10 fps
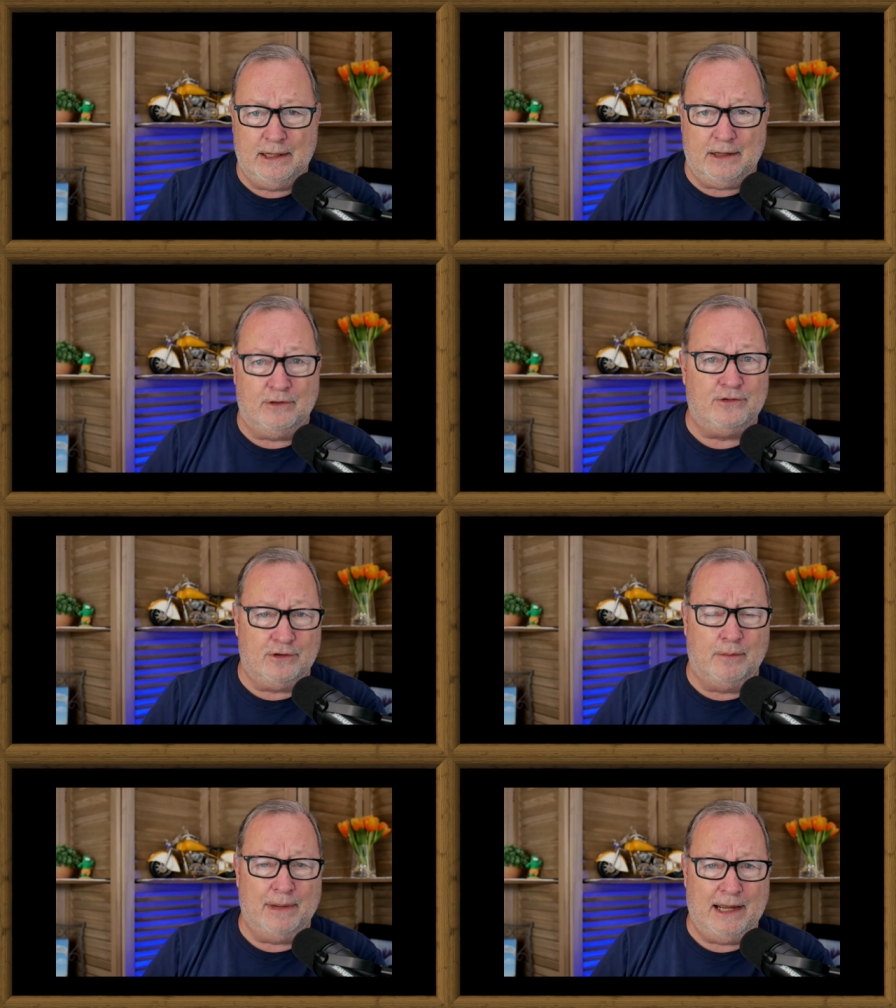In
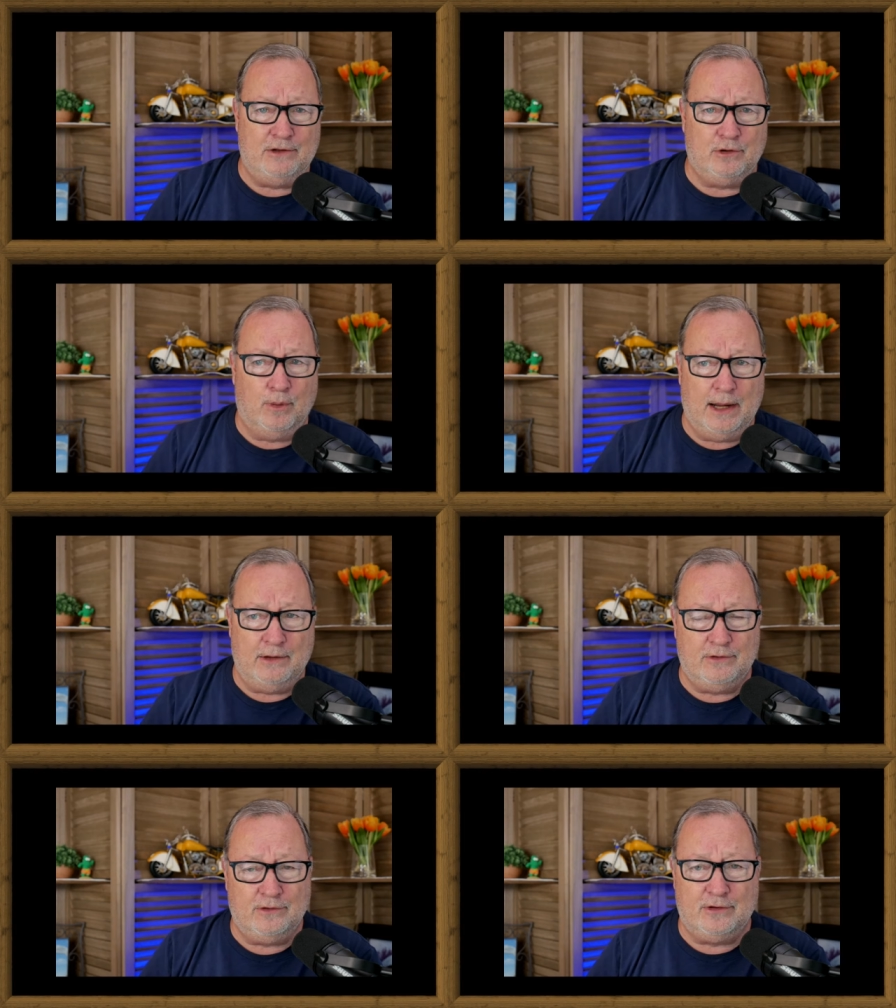some
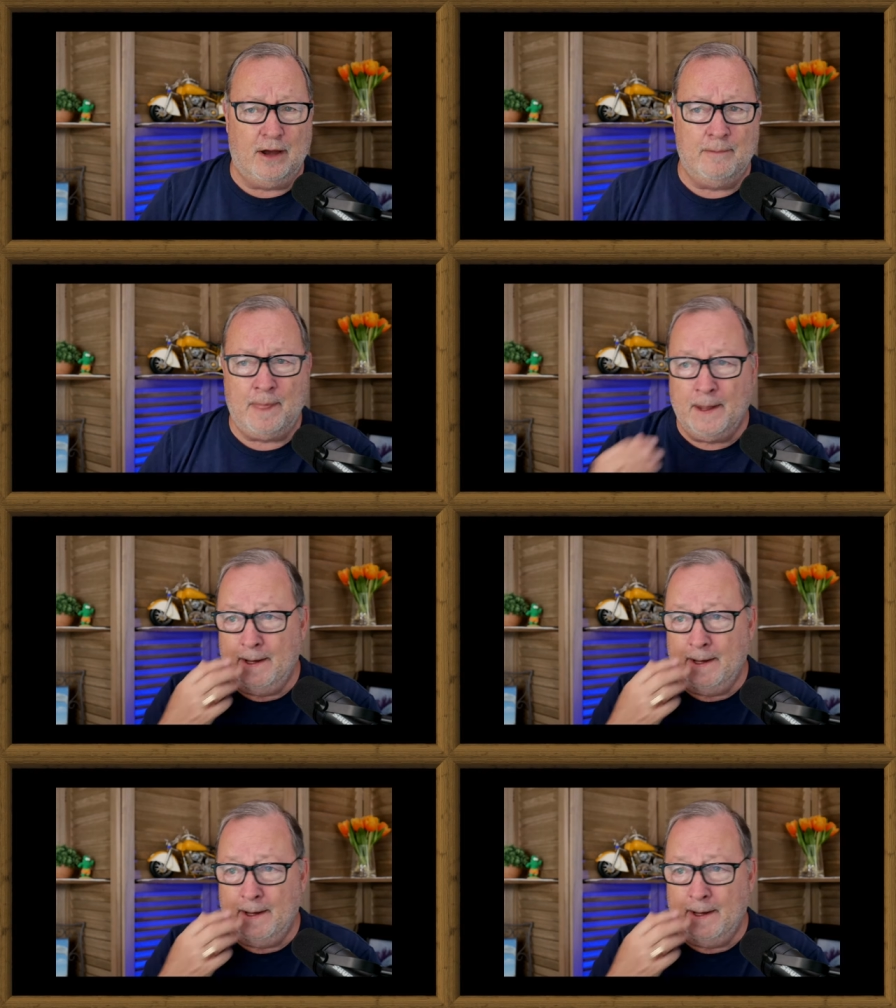HOAs and some,